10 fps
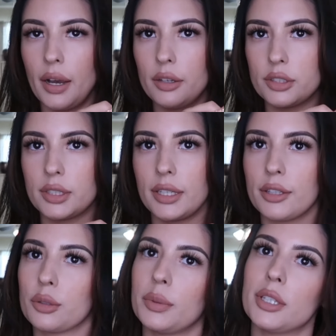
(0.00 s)
i was just like
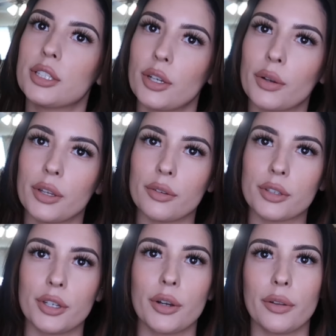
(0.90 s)
this would be so cute to
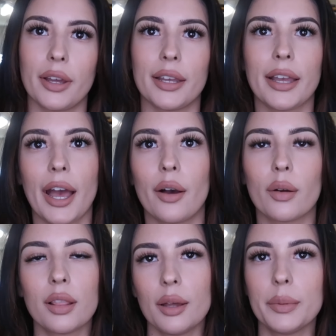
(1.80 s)
go like out
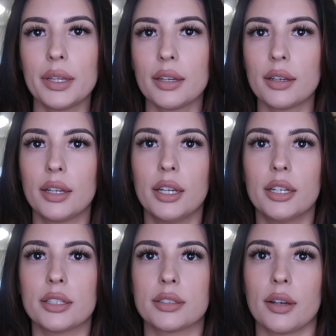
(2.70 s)
clubbing
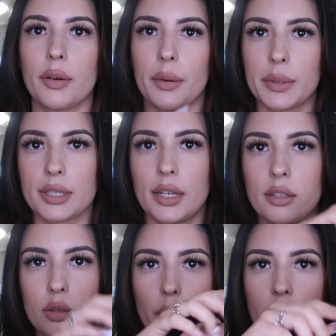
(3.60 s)
so i'm excited
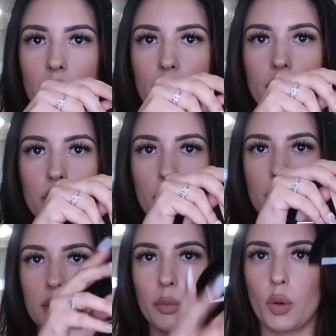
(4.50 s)
to wear this with
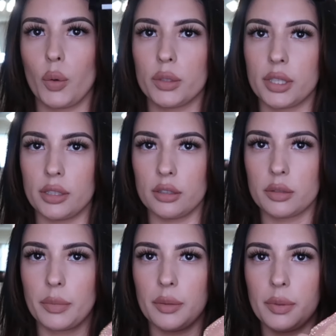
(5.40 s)
some gold heels
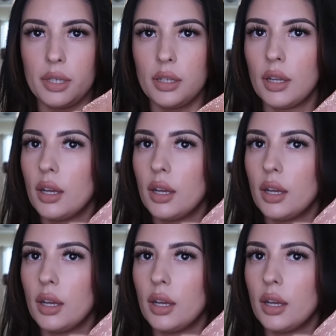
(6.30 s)
maybe